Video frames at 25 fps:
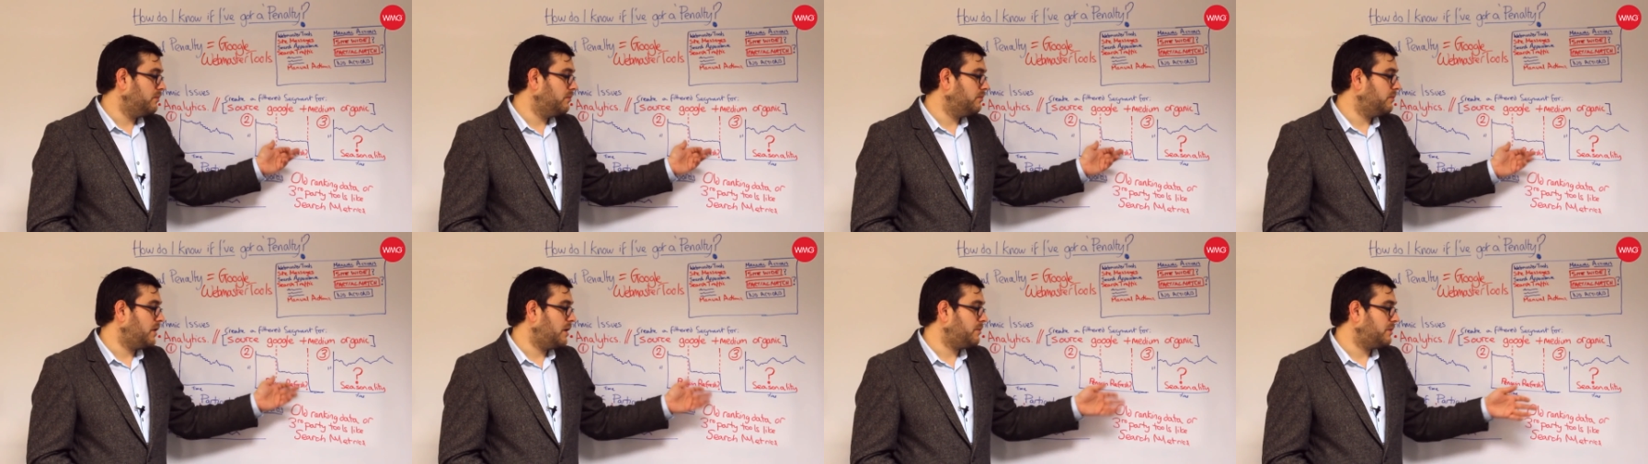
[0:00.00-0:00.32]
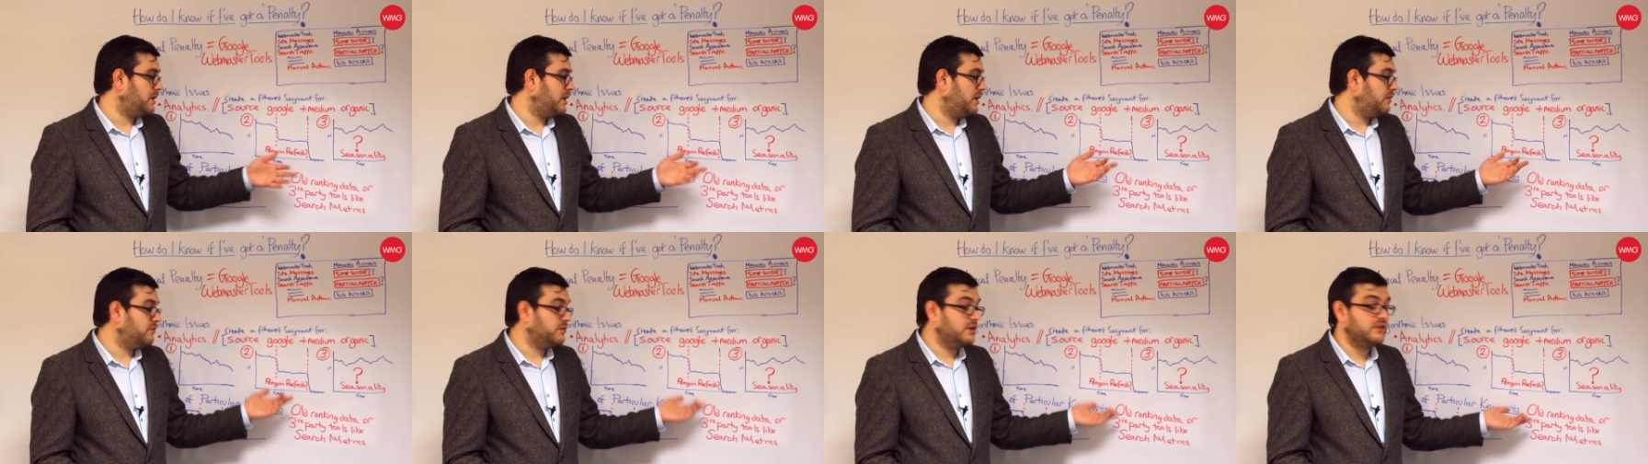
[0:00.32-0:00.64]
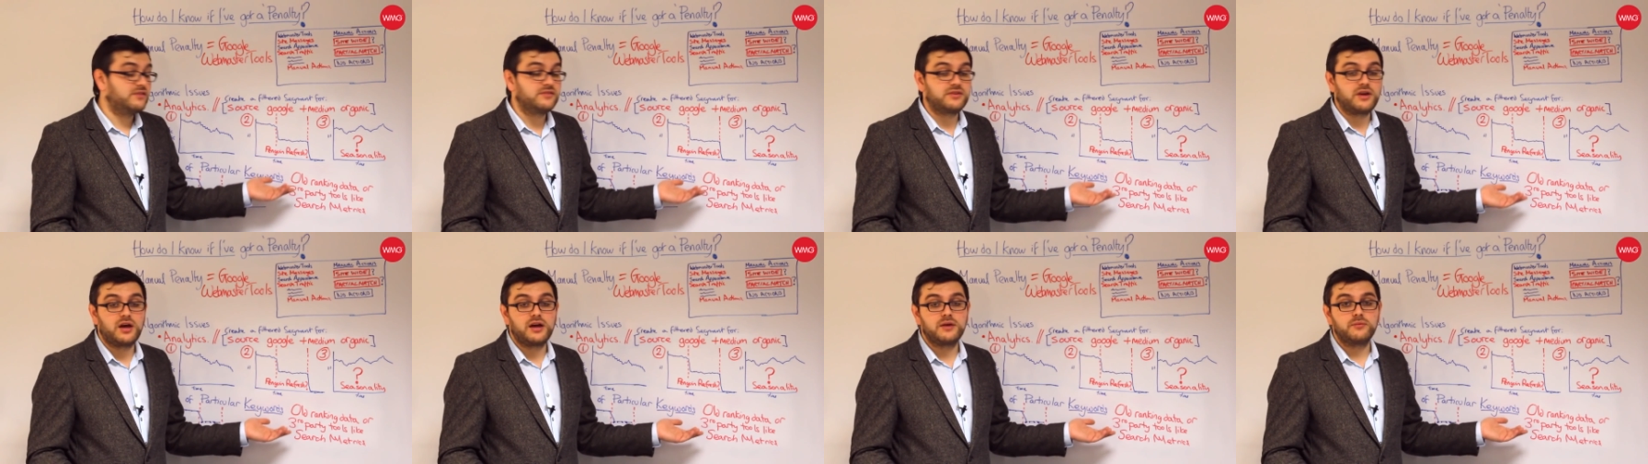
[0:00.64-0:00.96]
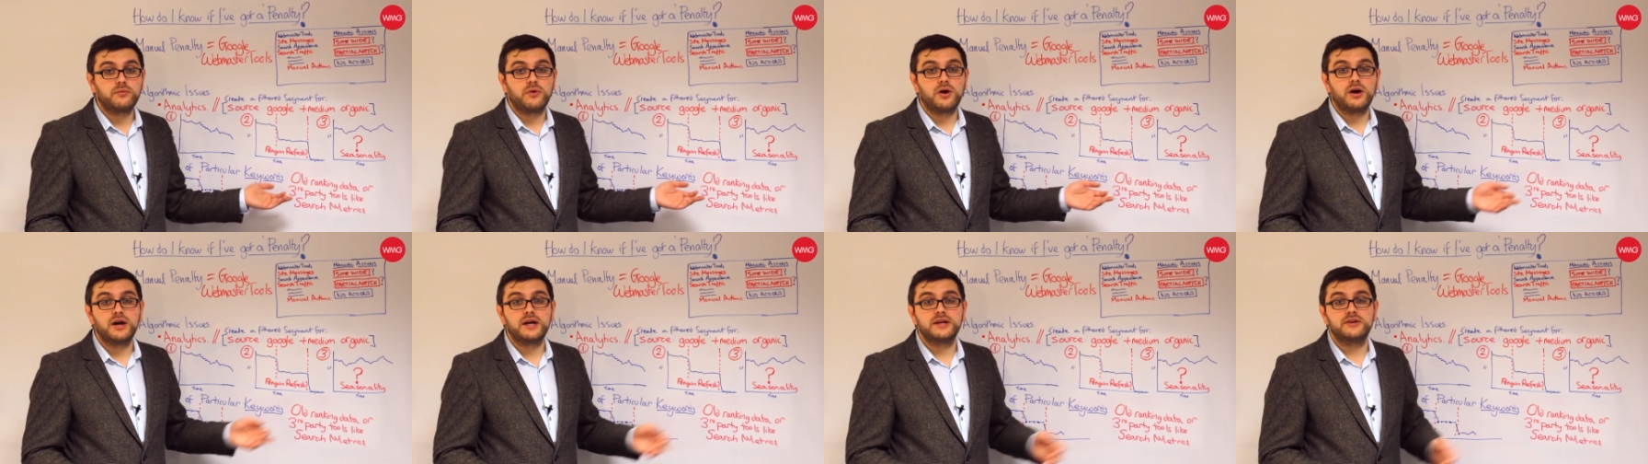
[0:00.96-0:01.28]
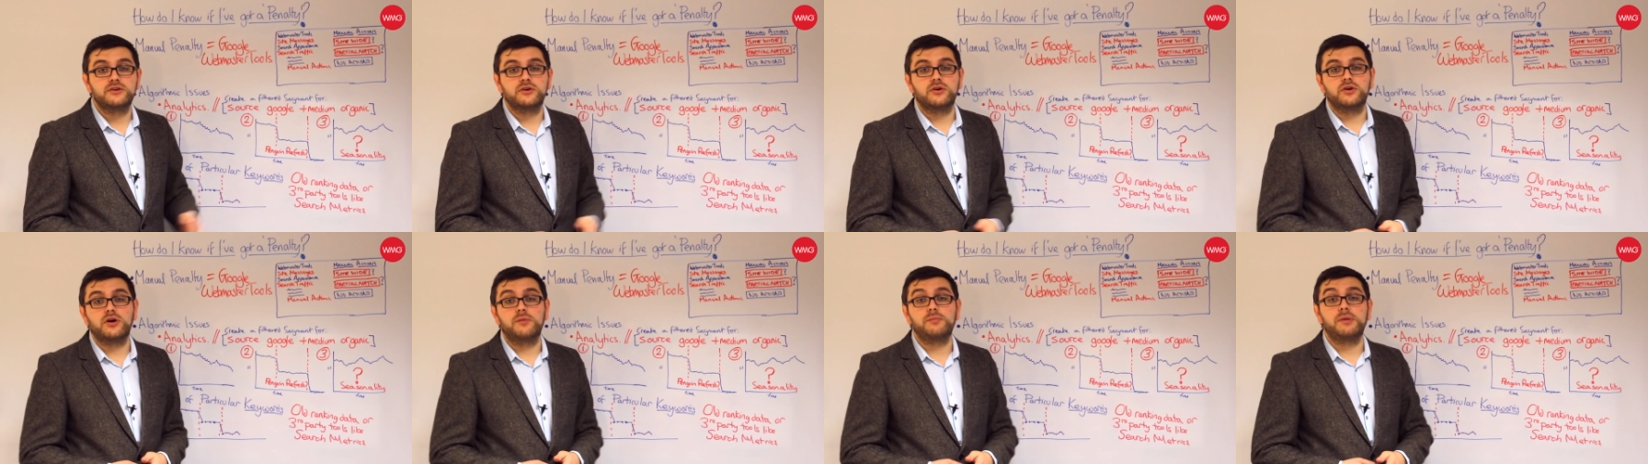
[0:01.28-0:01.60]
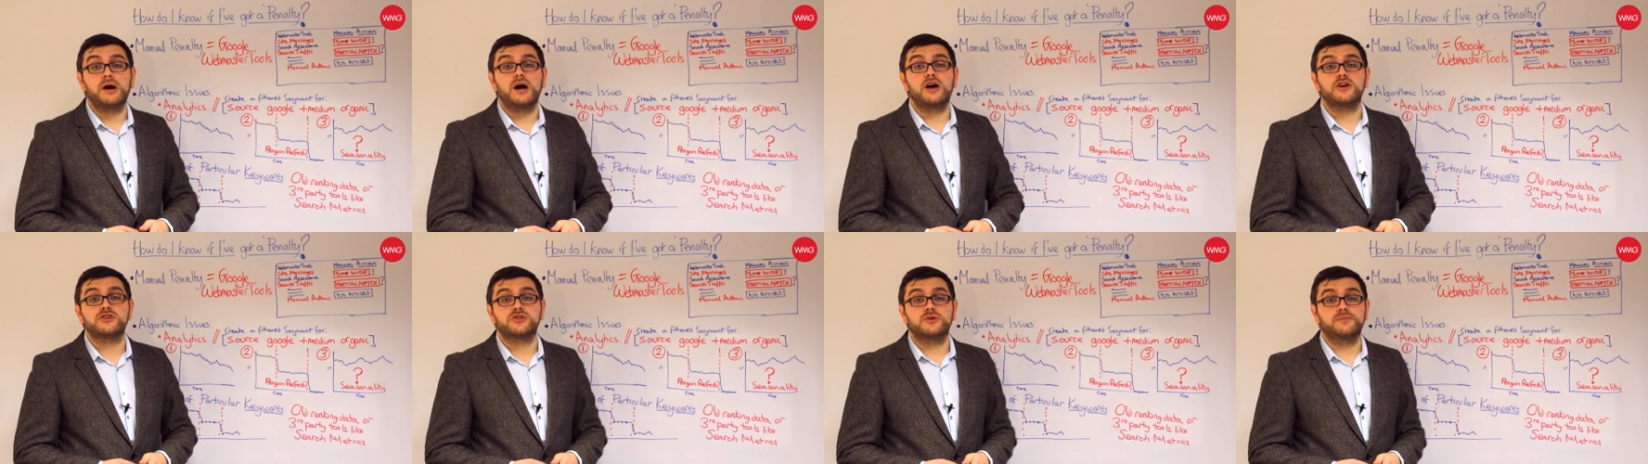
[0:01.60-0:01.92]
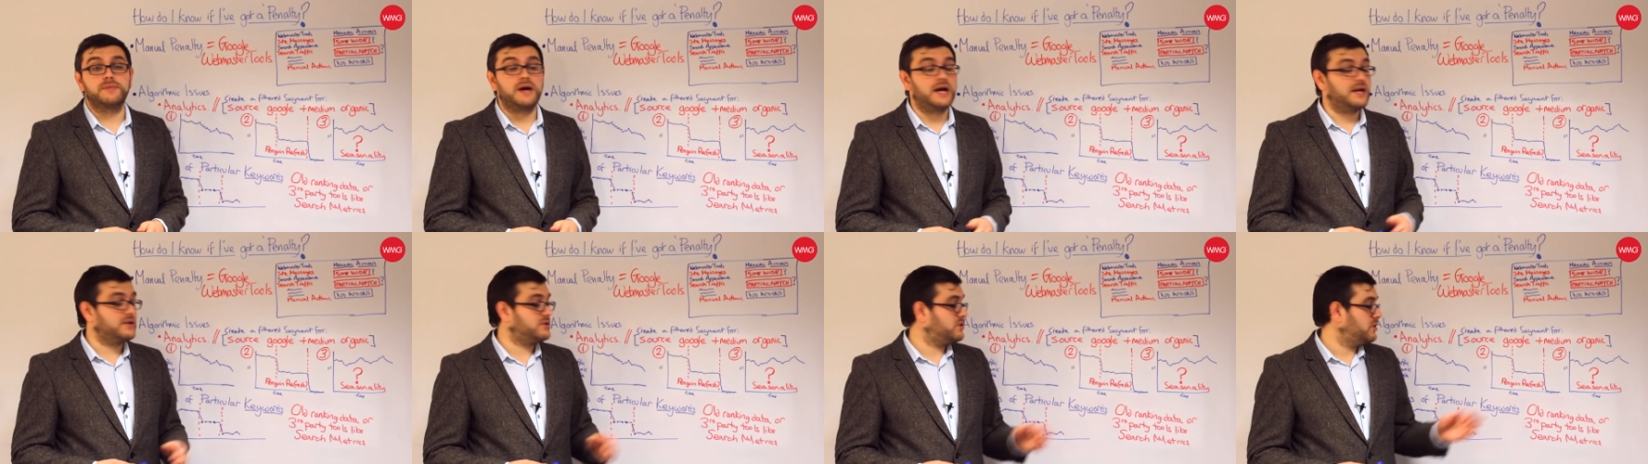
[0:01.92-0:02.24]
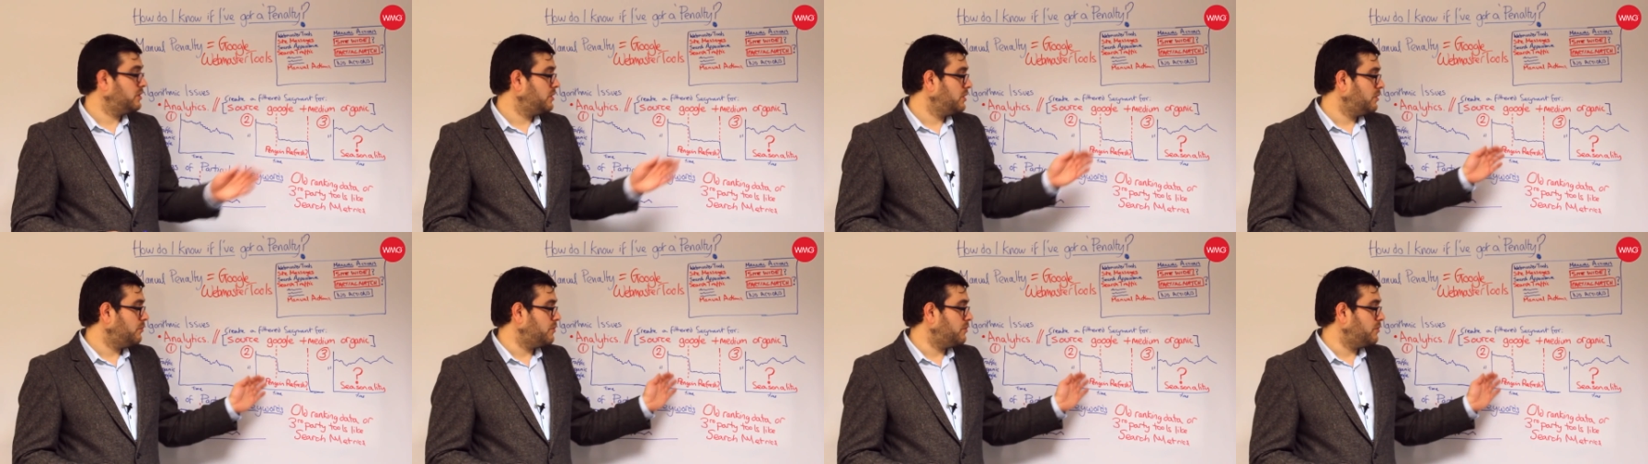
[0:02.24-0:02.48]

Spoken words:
maybe even a site-wide or a partial match,